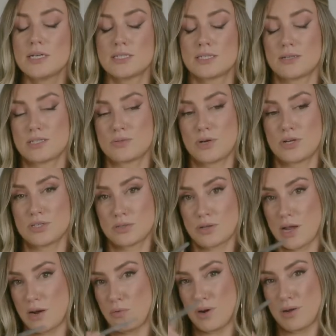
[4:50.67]
So that's why you just
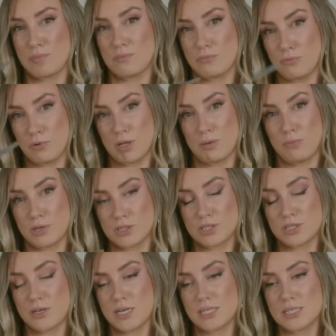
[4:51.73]
kind of want to really
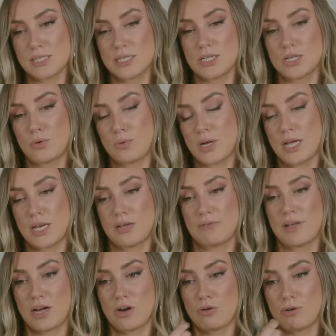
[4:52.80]
moisturize it. You don't want any of
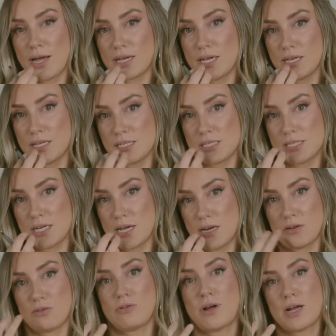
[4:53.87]
that crackiness to kind
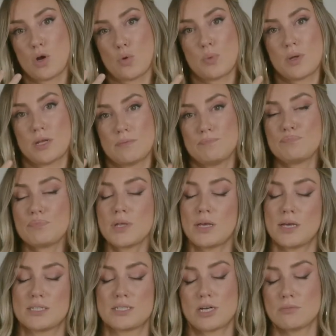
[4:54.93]
of crack open
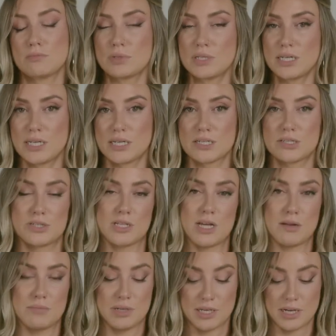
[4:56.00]
and start bleeding. So just
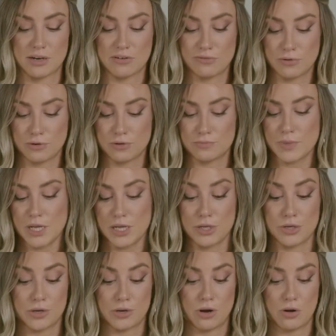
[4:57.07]
kind of be careful.
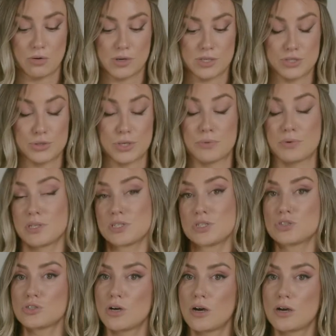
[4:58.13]
You can always drink with a
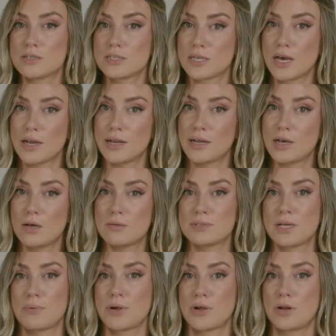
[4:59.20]
straw to kind of help.
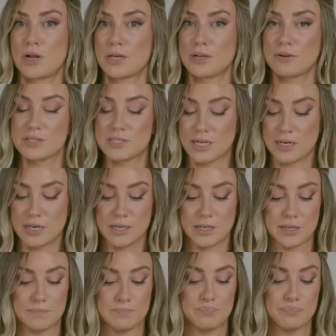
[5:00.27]
That way you're not irritating
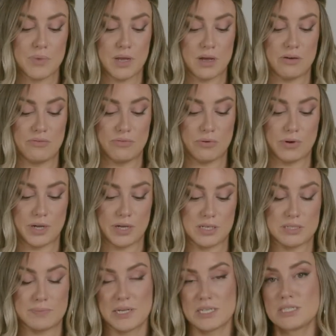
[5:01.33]
it.
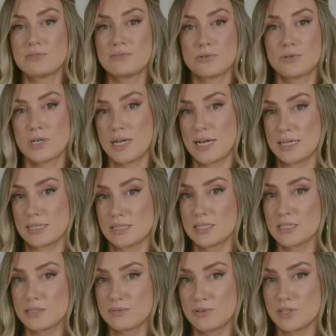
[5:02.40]
Avoid spicy food and
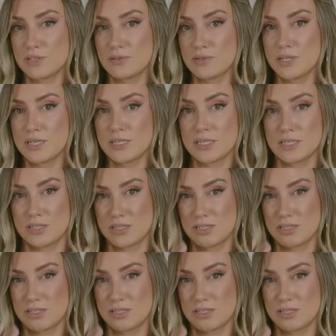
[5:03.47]
acids the first few days. It's just